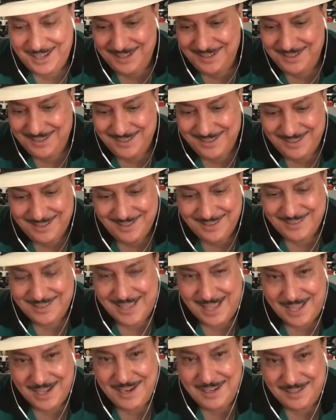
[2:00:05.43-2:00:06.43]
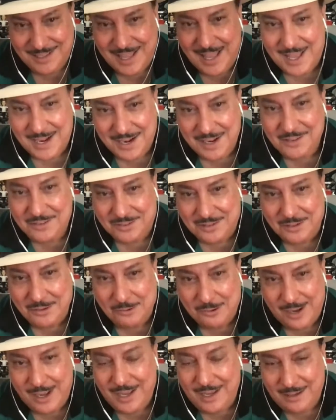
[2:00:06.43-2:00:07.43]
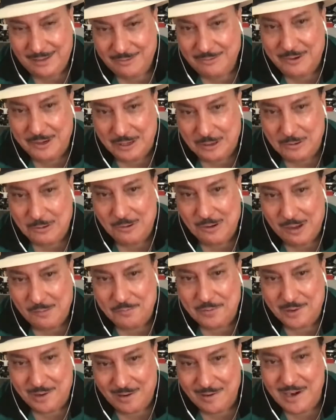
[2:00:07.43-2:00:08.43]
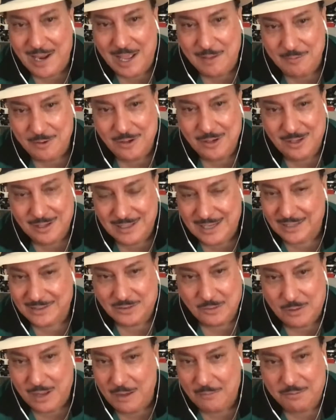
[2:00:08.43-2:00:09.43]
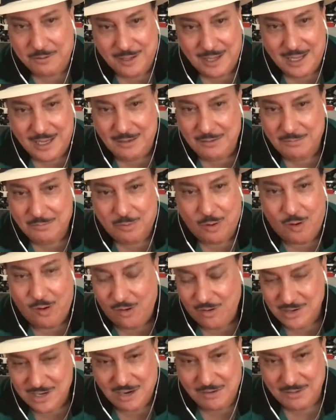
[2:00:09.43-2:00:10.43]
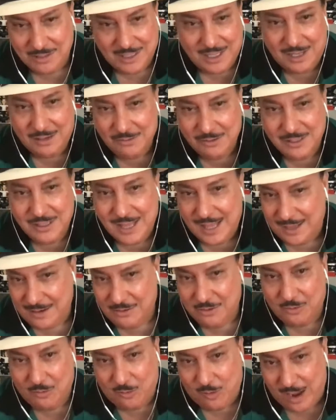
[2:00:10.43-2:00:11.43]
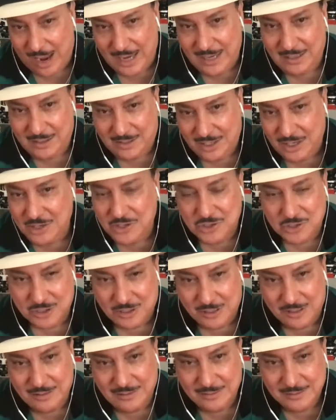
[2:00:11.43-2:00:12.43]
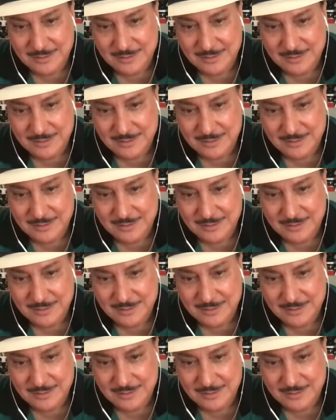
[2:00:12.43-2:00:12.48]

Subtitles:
And that is the way we grew up in our neighborhood. That's the way I played ball and everything, with that white T-shirt.